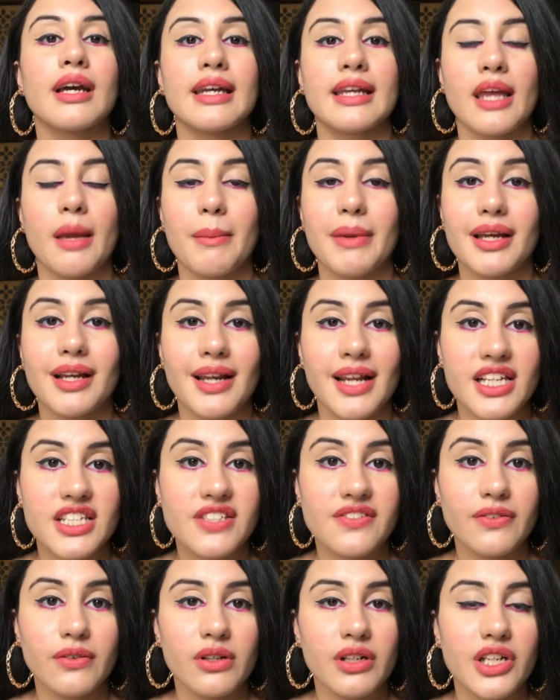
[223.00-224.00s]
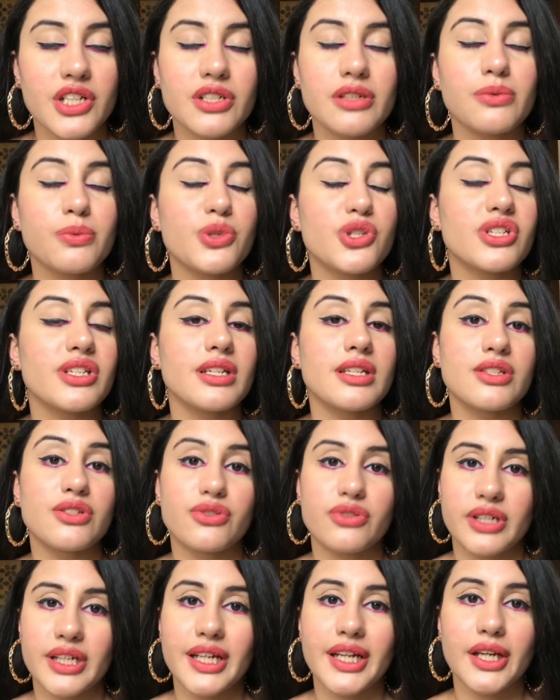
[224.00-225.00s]
chemical exfoliation, which
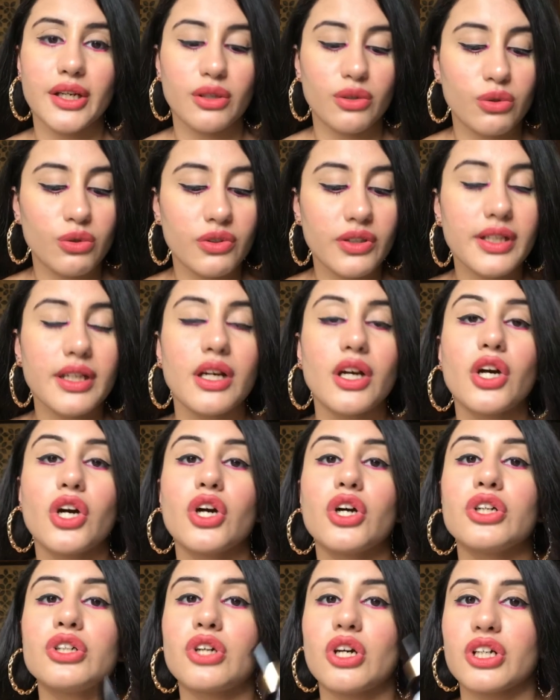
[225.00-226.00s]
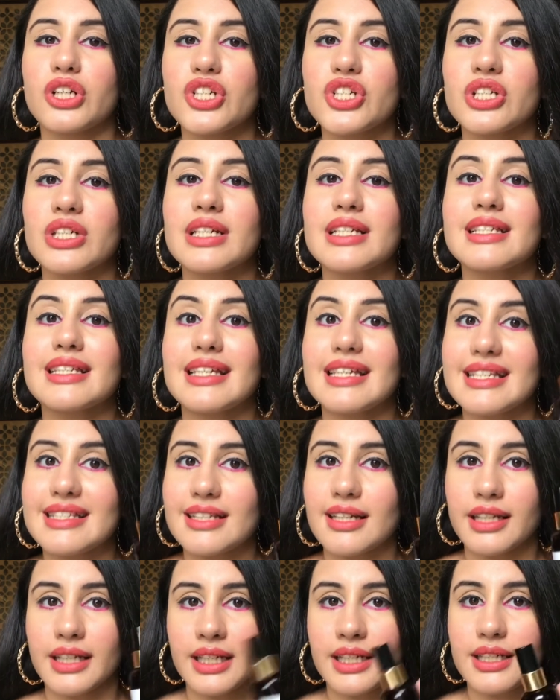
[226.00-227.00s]
is really good. Dr. Sheth is
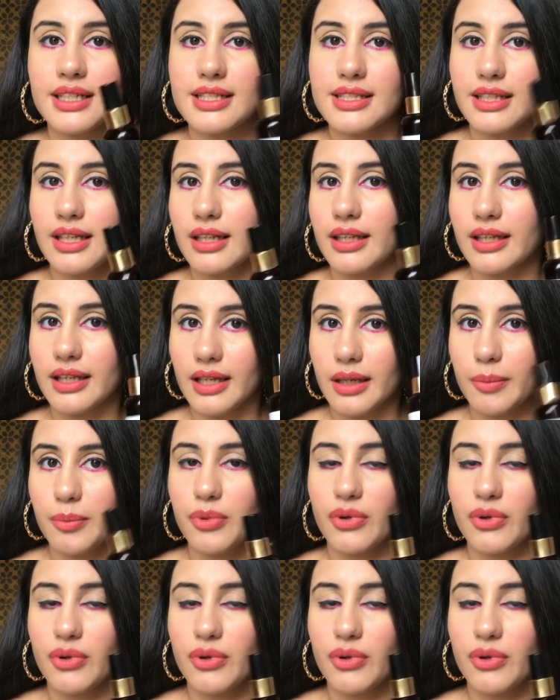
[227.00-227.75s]
an Indian skincare